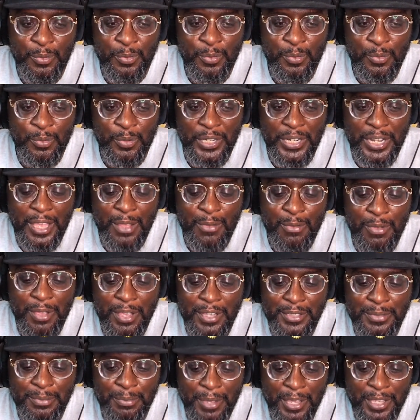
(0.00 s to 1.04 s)
when I
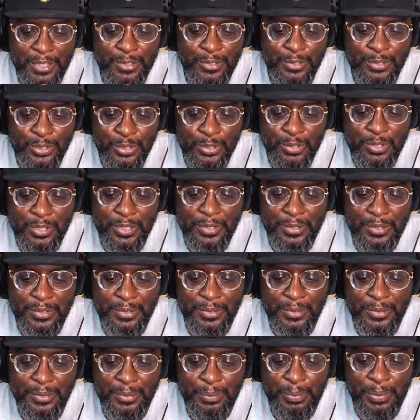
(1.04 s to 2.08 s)
watched Michael
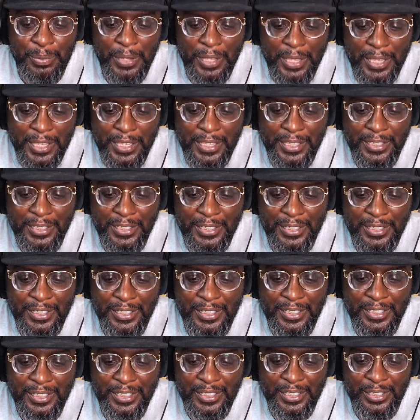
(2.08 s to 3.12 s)
Jordan play
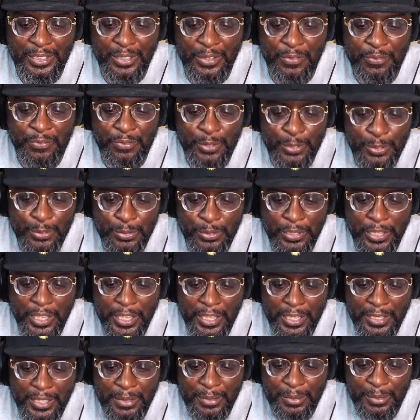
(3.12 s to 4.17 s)
the flu
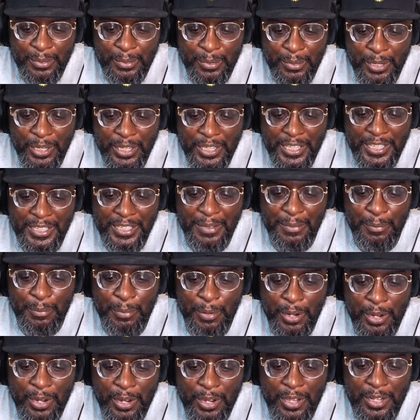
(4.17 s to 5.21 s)
game where he can
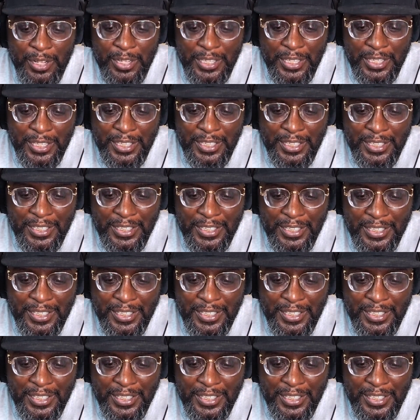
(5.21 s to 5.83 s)
barely